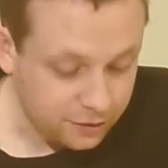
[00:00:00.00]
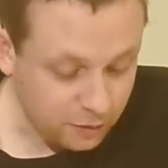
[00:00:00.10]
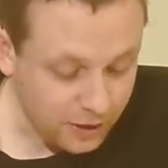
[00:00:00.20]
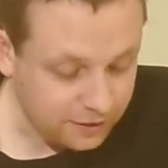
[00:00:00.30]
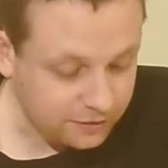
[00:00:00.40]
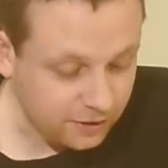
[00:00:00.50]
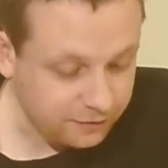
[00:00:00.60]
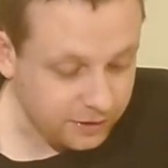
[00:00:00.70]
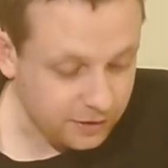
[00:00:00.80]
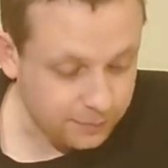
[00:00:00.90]
threat is
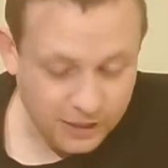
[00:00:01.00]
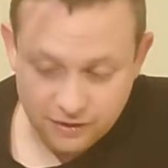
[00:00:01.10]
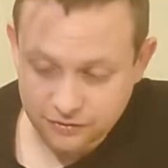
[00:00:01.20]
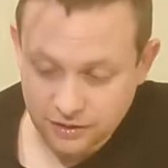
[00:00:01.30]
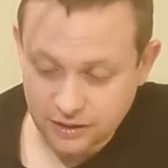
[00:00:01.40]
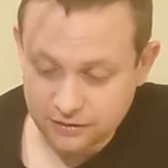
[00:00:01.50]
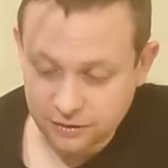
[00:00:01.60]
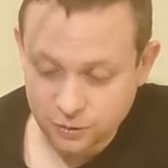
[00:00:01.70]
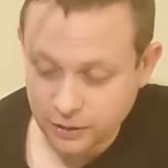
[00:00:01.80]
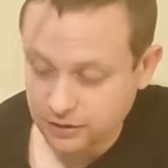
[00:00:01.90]
definitely going to be
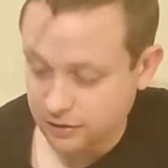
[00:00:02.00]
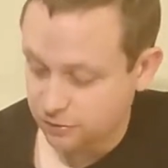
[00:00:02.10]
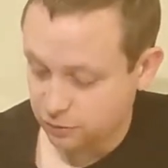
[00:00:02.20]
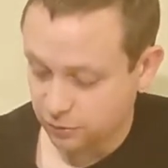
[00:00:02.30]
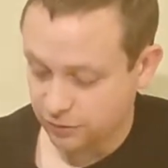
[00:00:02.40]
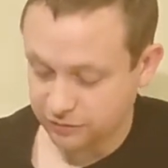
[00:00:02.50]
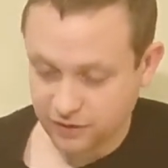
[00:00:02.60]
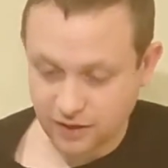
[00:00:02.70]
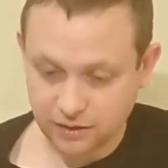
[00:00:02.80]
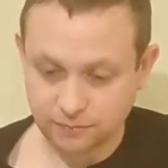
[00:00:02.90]
escalating quickly through this
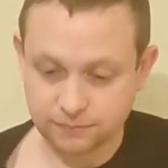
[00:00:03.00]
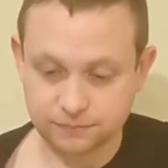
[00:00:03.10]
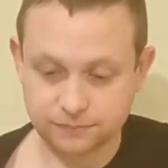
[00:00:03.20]
game.